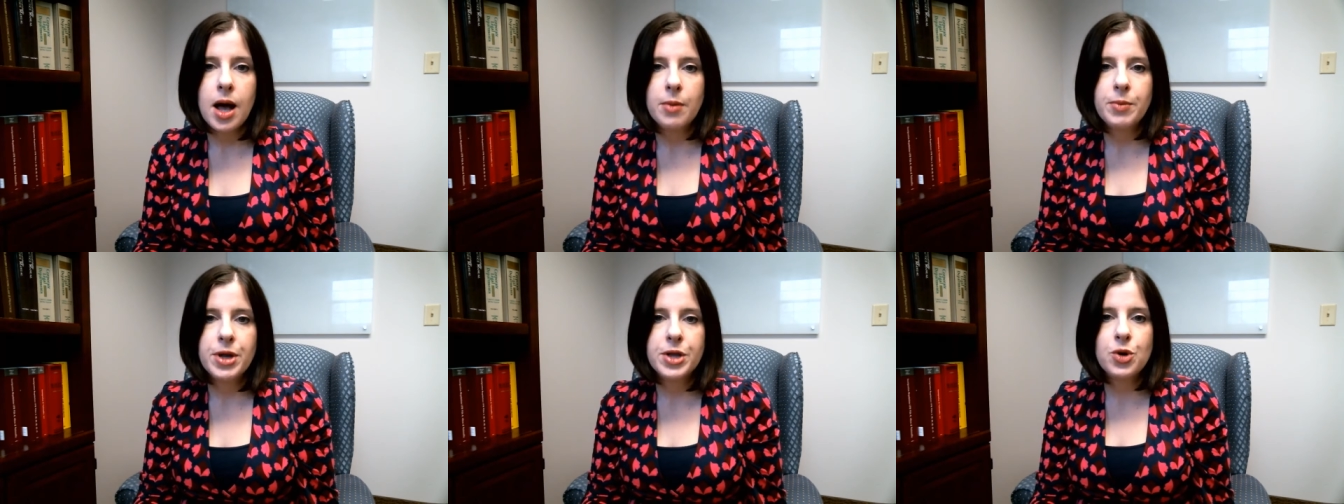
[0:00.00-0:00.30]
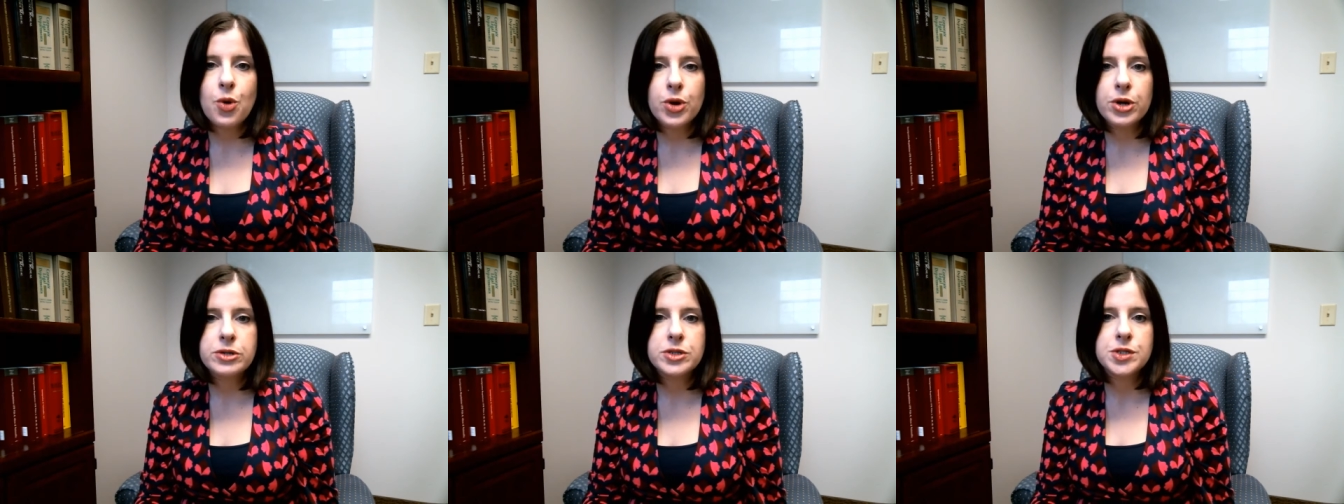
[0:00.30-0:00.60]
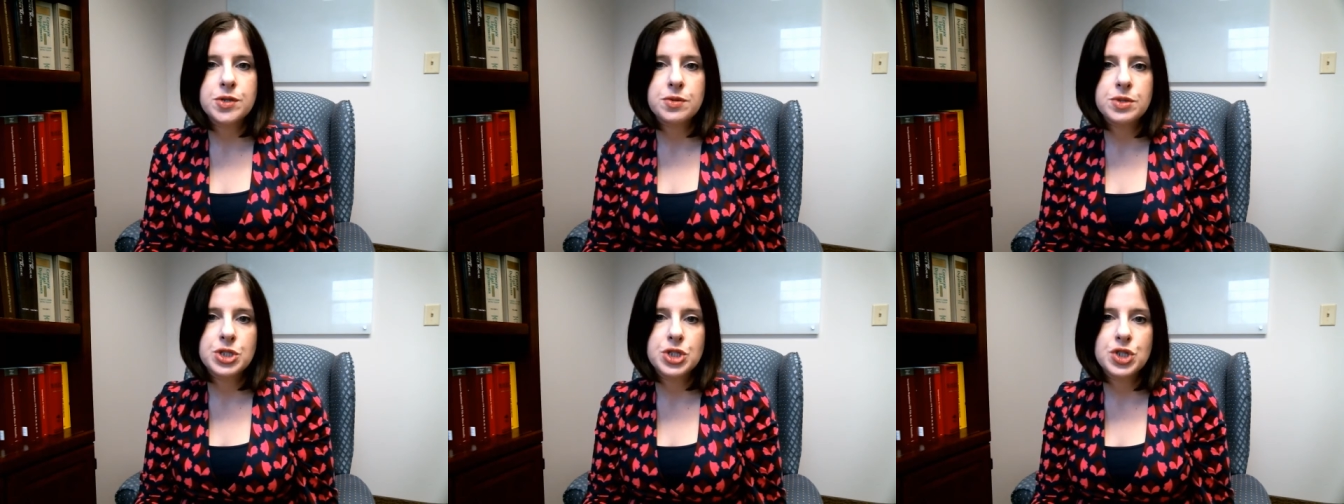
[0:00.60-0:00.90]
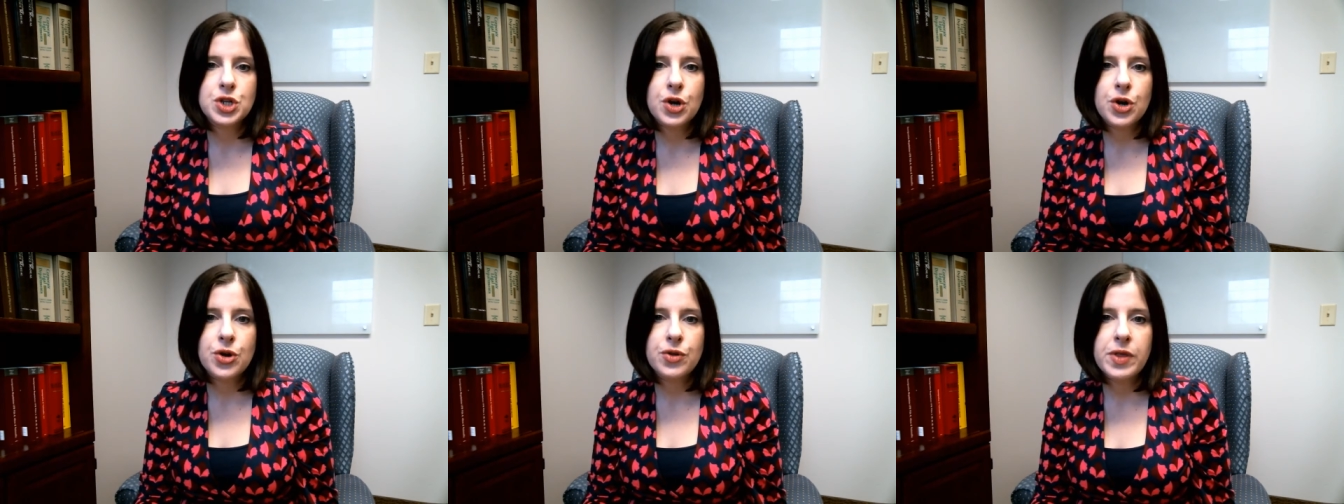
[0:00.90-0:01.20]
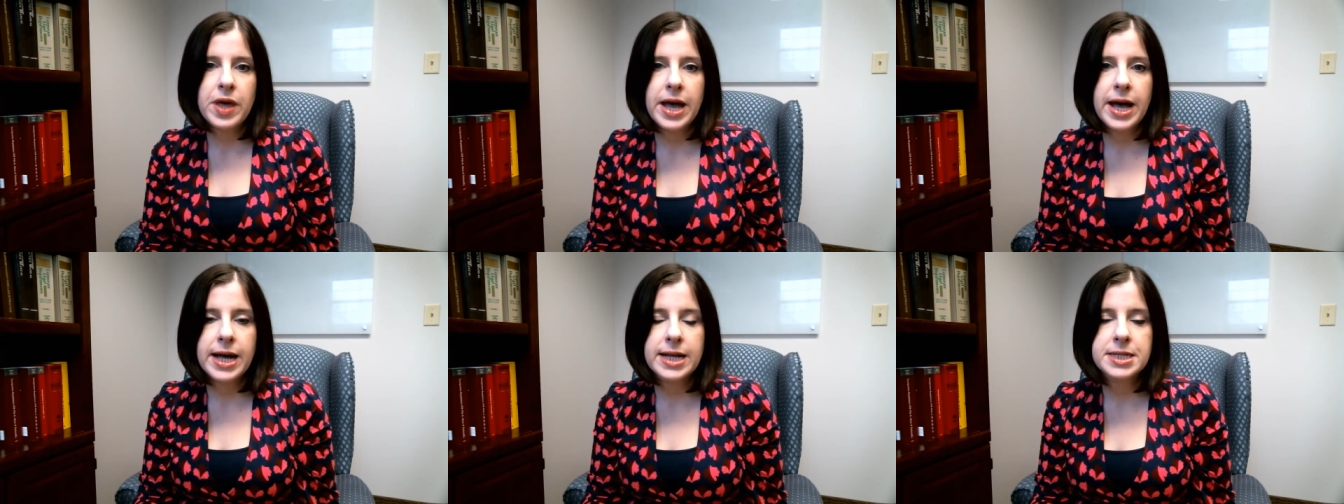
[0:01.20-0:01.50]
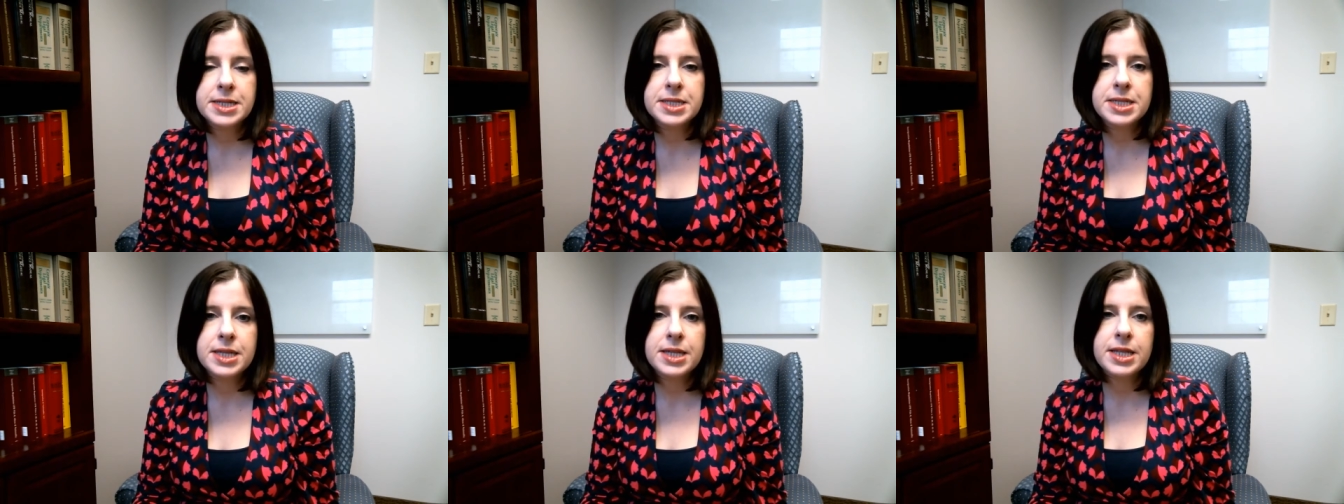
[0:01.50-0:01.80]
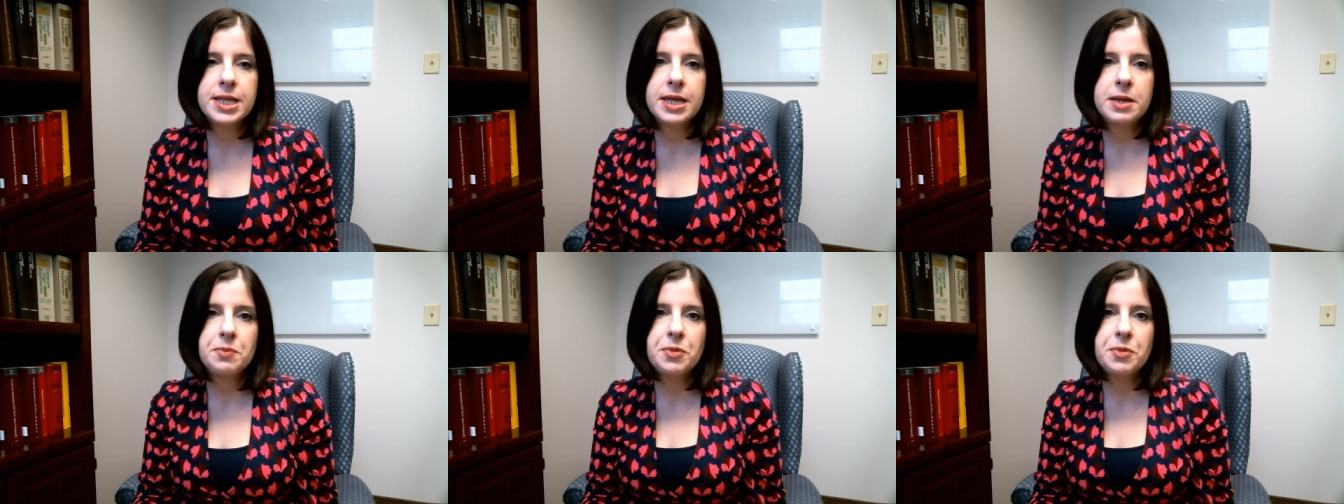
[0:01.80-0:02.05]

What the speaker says: in order to ensure that the